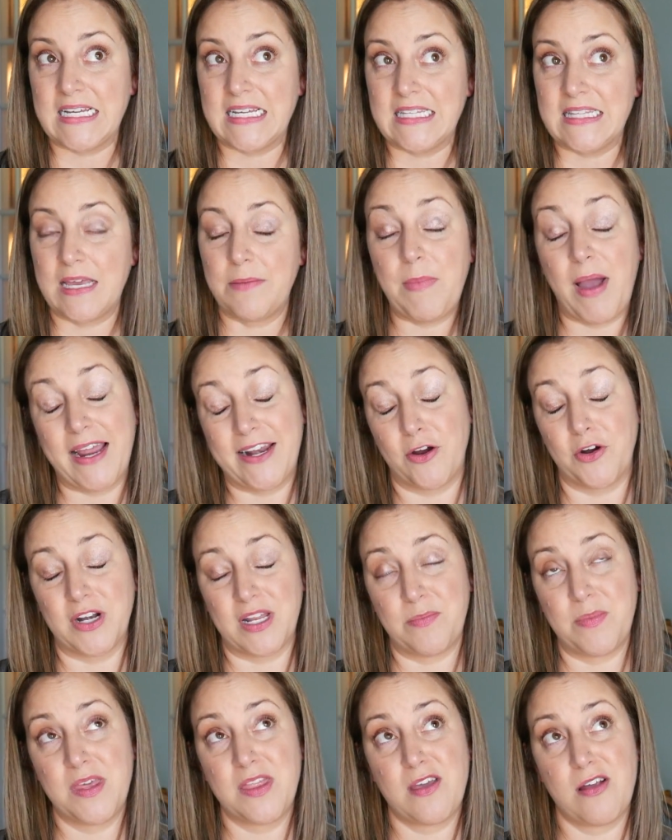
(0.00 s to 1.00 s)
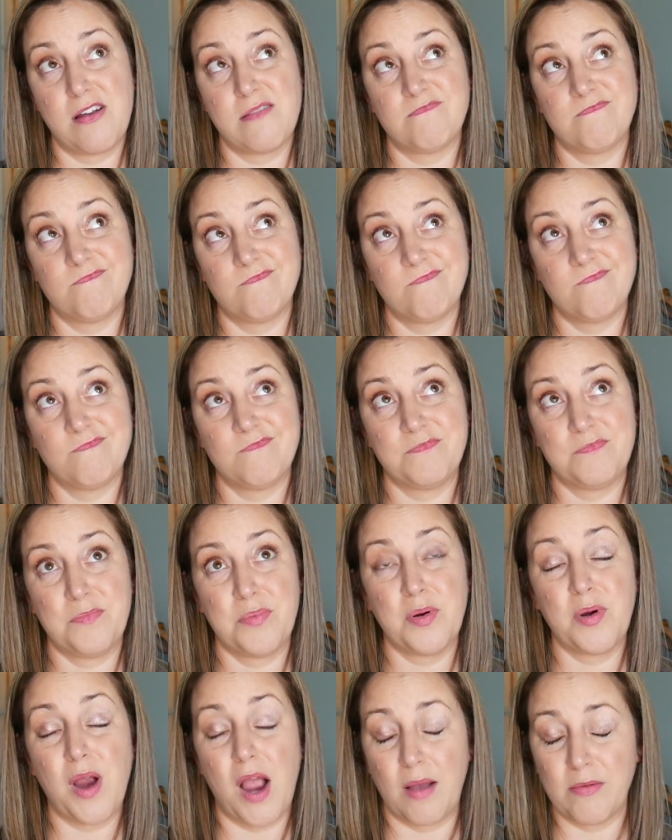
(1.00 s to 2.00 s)
They might already be there.
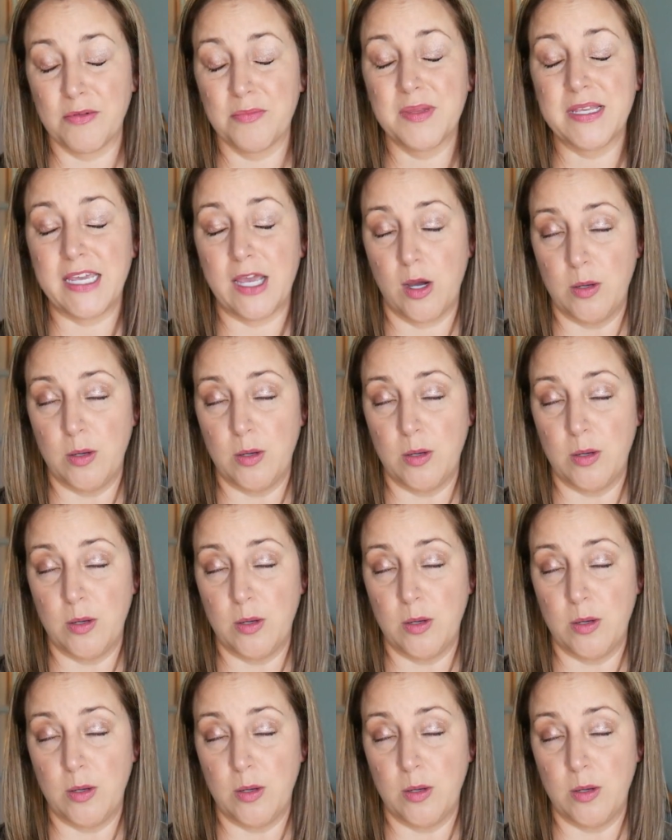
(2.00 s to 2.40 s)
Probably,